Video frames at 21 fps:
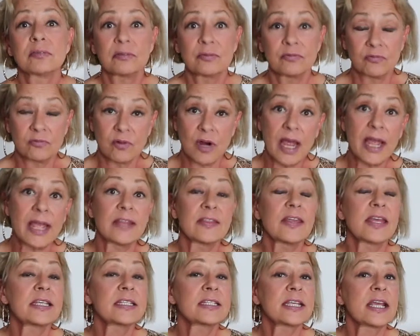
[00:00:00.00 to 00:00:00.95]
Right.
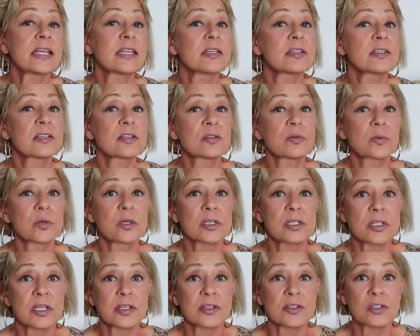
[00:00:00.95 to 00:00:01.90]
They say this is
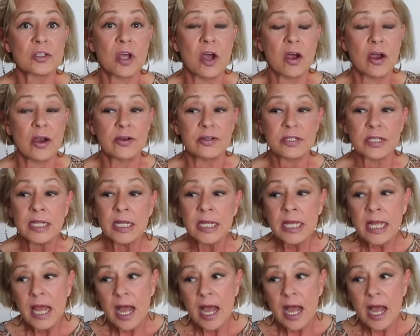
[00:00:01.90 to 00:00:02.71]
worse than SARS.